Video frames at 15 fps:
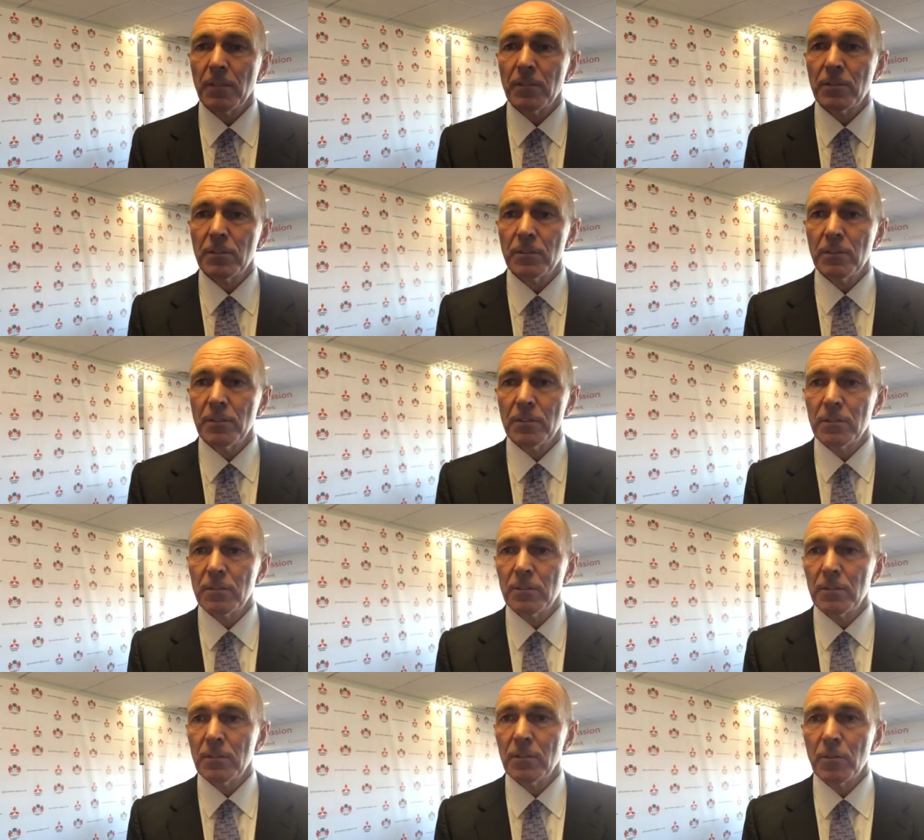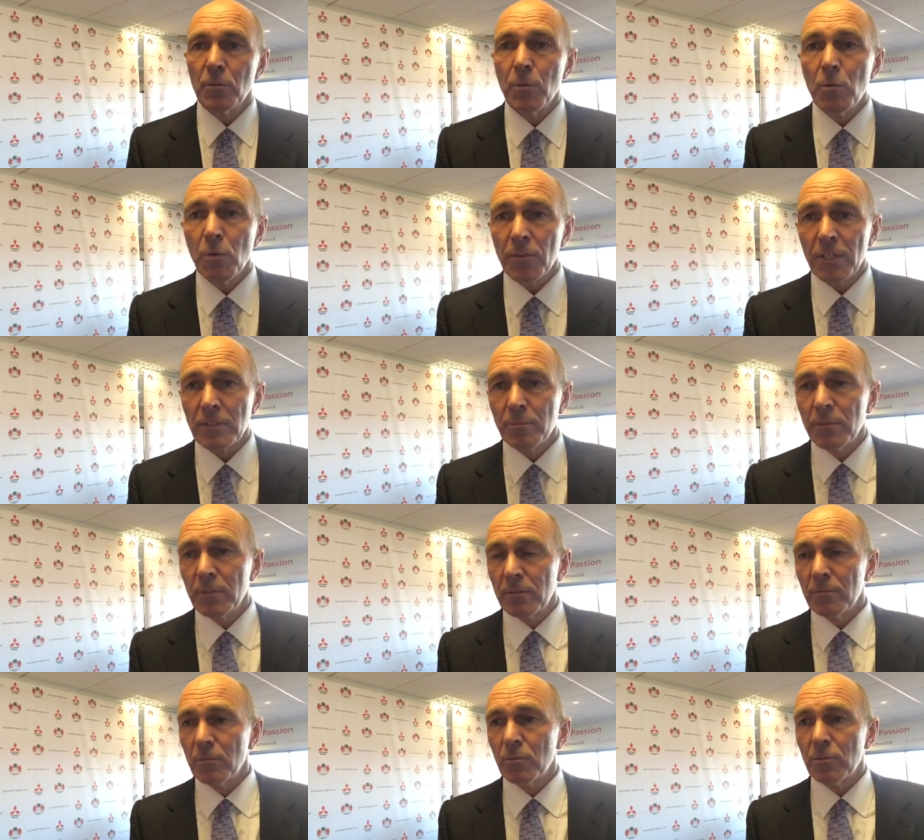is is you know, we want that to
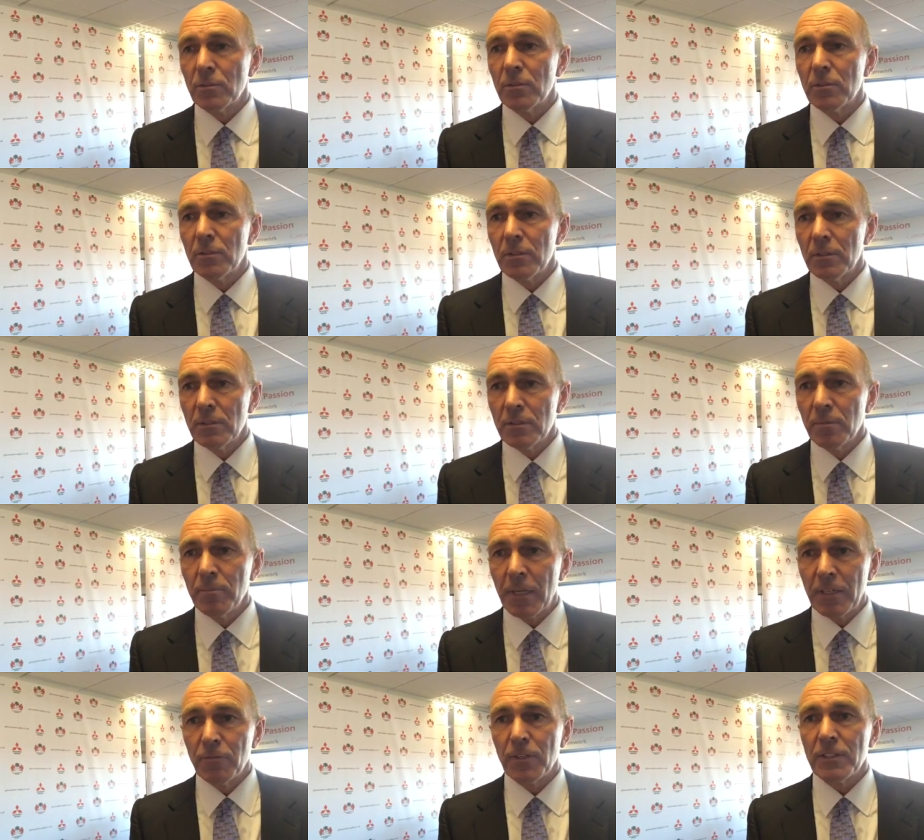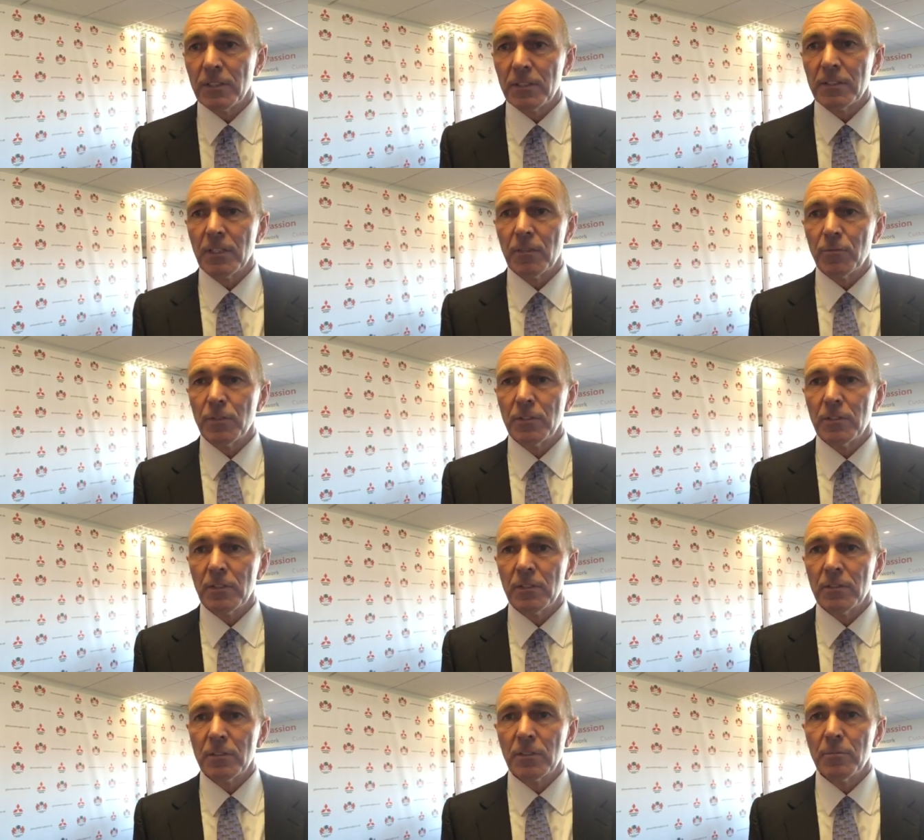be to manifest itself in,
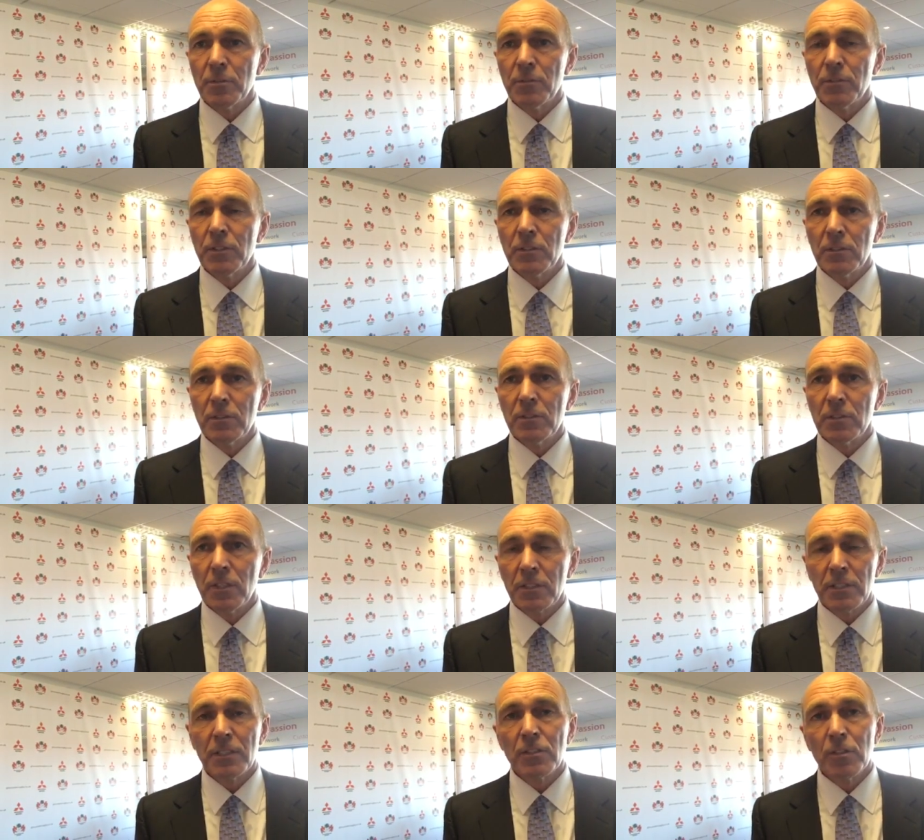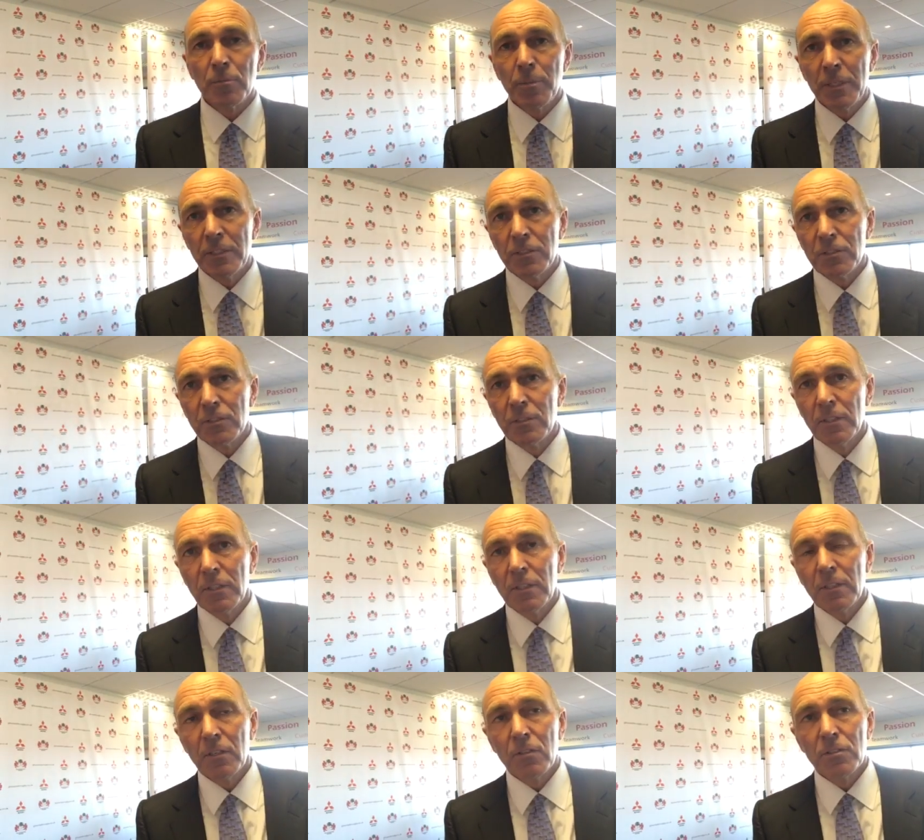in terms of the success on the pitch.
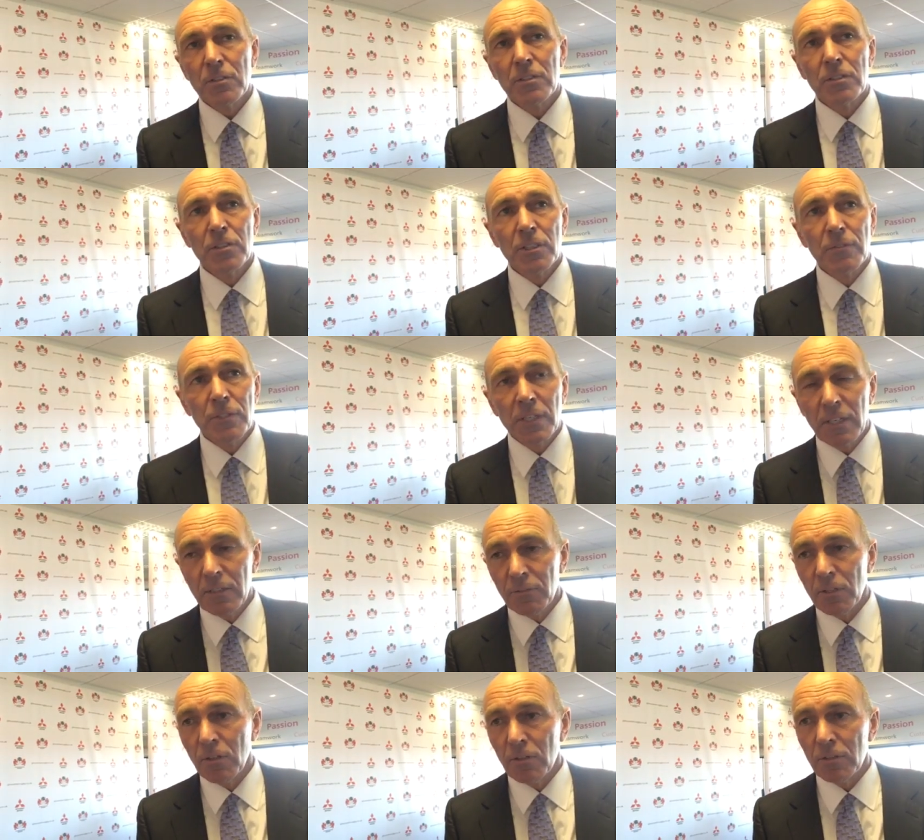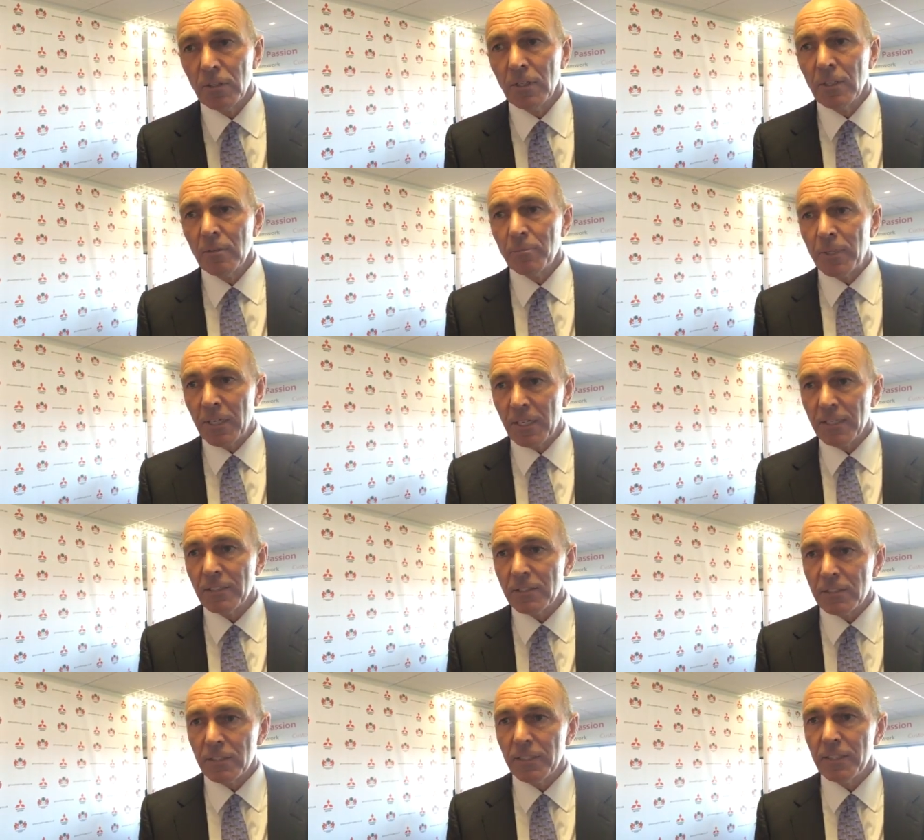Gloucester's achieved a hell of a lot.
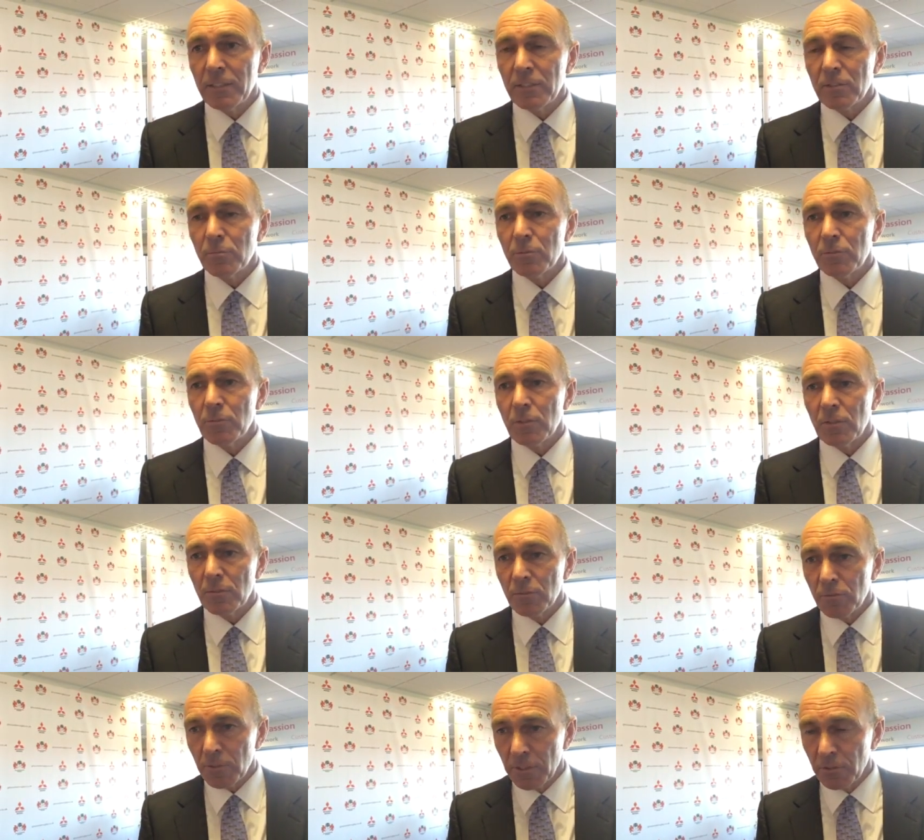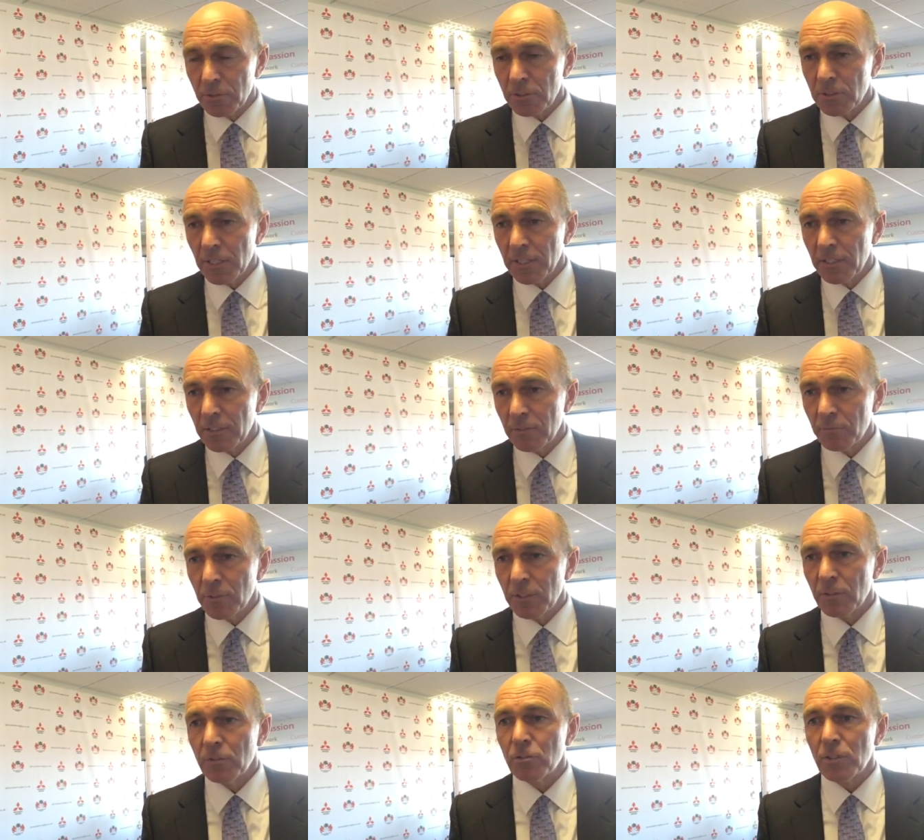Behind the scenes, we've got a very good stadium,
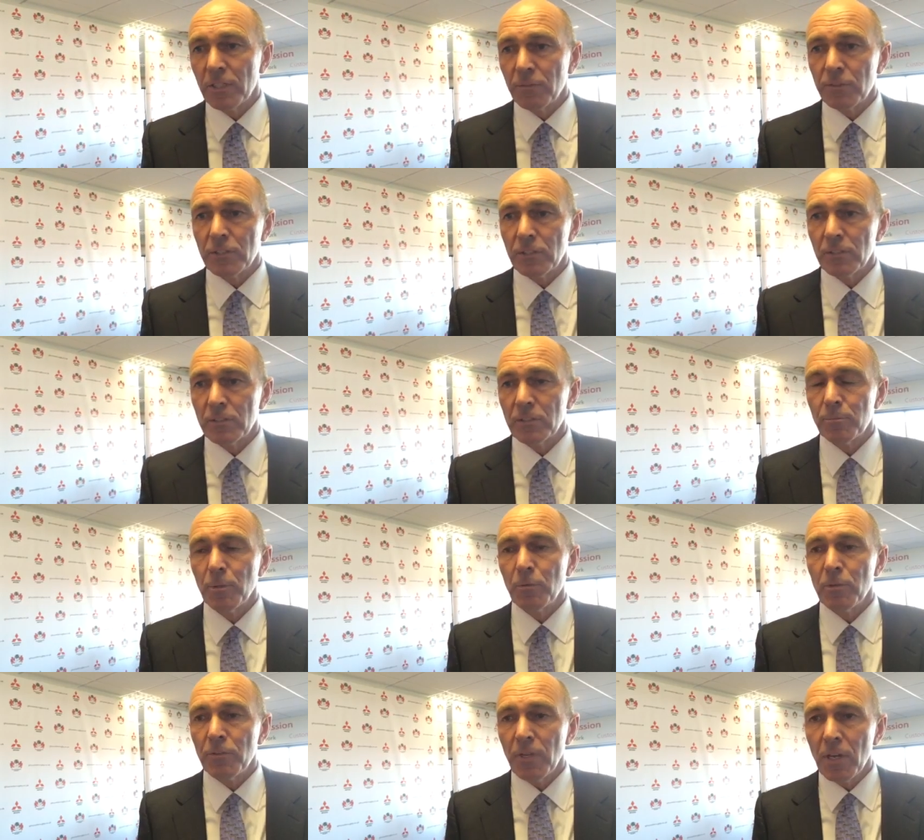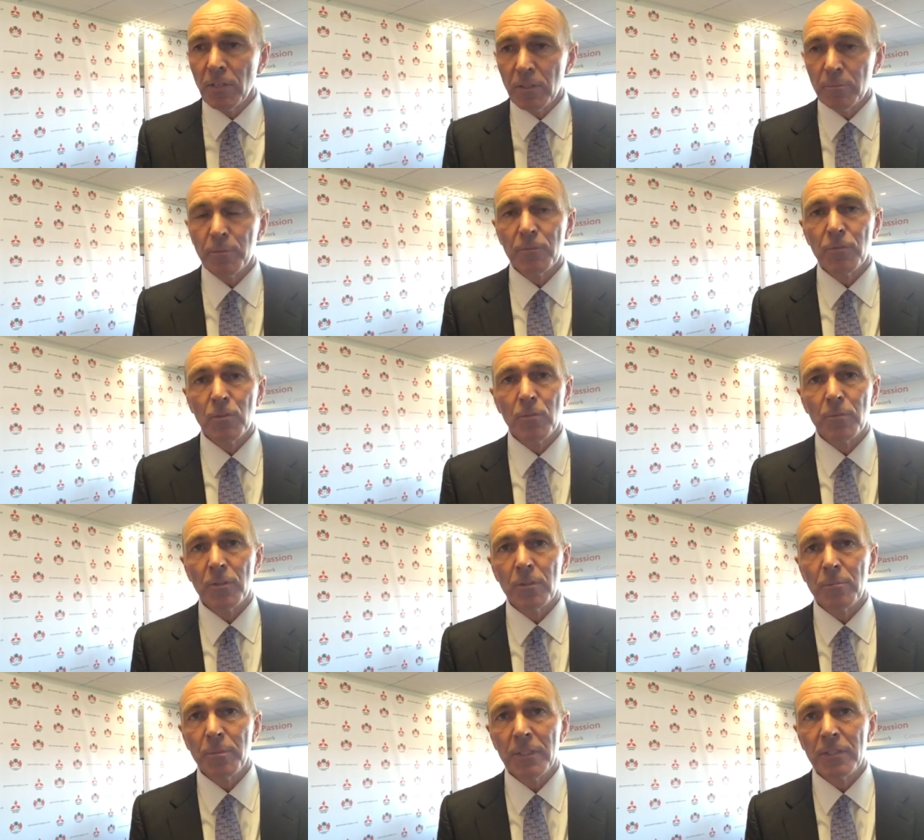very good training facilities, but we've underperformed
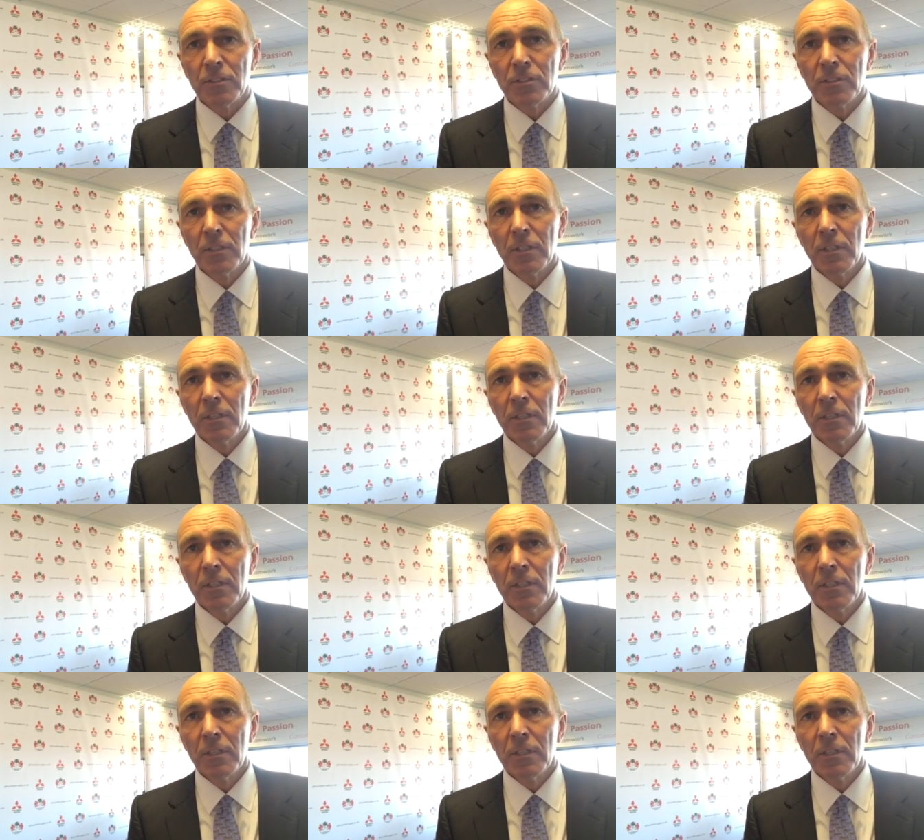on the pitch.